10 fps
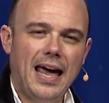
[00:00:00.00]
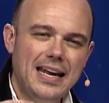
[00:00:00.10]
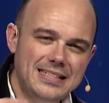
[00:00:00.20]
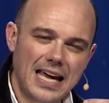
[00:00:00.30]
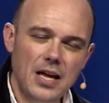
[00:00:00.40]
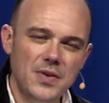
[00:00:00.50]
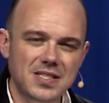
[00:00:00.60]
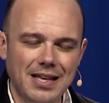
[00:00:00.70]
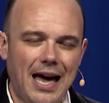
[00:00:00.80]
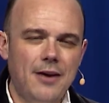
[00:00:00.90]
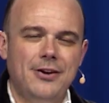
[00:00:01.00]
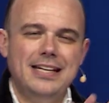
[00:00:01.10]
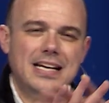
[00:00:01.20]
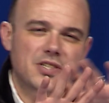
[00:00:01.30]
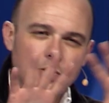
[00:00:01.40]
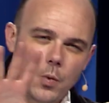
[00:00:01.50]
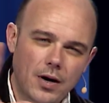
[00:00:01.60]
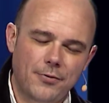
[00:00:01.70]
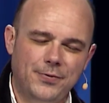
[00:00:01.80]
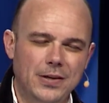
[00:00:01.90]
And in David's life, he doesn't
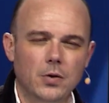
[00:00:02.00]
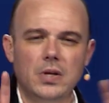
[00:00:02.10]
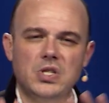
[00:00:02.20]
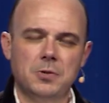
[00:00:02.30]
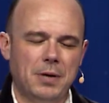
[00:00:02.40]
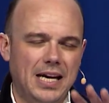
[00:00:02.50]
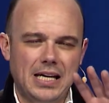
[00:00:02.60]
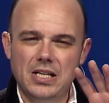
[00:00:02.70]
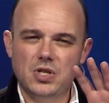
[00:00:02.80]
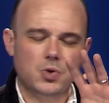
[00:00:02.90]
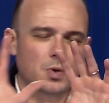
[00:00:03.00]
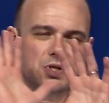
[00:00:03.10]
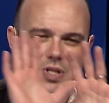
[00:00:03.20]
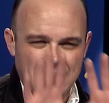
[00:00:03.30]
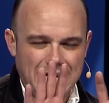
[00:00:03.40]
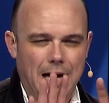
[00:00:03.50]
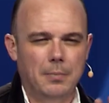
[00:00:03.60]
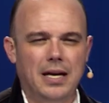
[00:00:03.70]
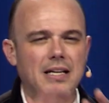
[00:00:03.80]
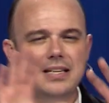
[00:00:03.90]
want to feel this pain. He just wants to
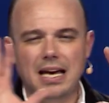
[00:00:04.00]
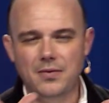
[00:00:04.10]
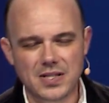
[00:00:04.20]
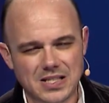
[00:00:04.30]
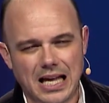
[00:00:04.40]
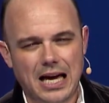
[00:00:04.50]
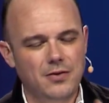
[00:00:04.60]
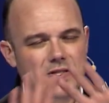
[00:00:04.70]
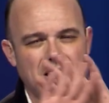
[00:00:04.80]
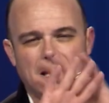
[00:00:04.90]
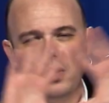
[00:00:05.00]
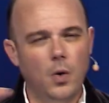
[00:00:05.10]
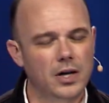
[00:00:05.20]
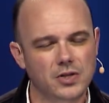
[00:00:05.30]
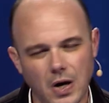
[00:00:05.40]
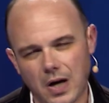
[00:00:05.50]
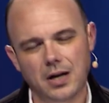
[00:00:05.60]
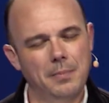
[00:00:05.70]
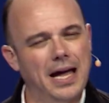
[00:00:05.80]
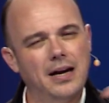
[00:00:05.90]
numb it. In David's life, he's like, I don't want to
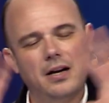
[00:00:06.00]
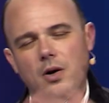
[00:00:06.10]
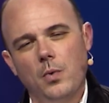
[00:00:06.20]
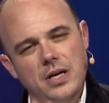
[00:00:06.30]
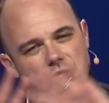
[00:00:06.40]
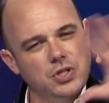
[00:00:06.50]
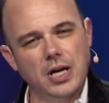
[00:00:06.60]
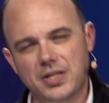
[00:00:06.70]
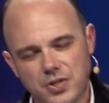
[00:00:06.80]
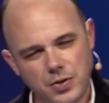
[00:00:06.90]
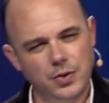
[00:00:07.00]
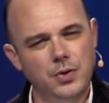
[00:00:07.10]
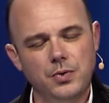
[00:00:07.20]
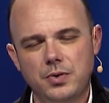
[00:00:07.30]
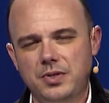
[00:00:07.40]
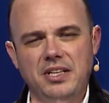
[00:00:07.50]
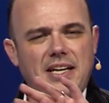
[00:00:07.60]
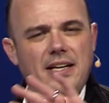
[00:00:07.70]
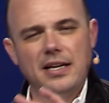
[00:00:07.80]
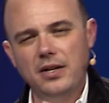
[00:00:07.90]
talk about it. I don't want to adjust to a new
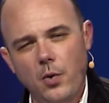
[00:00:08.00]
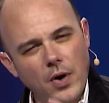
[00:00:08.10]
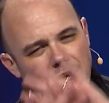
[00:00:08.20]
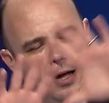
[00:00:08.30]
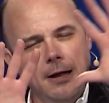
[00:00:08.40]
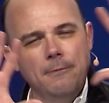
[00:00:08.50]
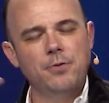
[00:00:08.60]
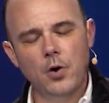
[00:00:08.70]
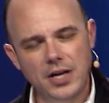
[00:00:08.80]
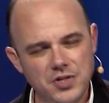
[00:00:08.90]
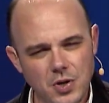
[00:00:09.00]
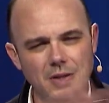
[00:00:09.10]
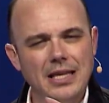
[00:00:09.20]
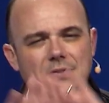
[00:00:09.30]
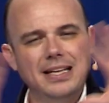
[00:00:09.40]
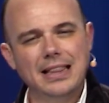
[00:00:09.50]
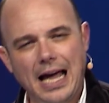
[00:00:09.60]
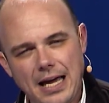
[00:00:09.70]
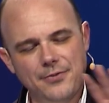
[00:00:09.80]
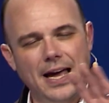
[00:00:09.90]
routine. I don't want to focus on living
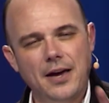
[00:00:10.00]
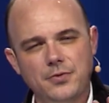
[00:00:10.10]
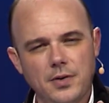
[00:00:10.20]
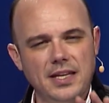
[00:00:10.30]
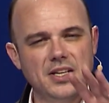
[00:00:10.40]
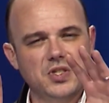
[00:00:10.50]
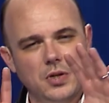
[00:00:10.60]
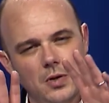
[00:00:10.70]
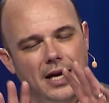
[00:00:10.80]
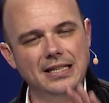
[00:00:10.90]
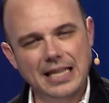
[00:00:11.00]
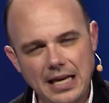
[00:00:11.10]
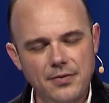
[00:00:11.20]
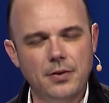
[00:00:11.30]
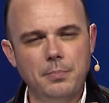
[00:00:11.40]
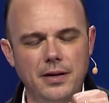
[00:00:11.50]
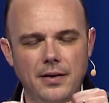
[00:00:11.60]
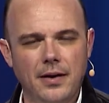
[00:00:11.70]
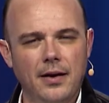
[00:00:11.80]
life after this. And they're like, David, but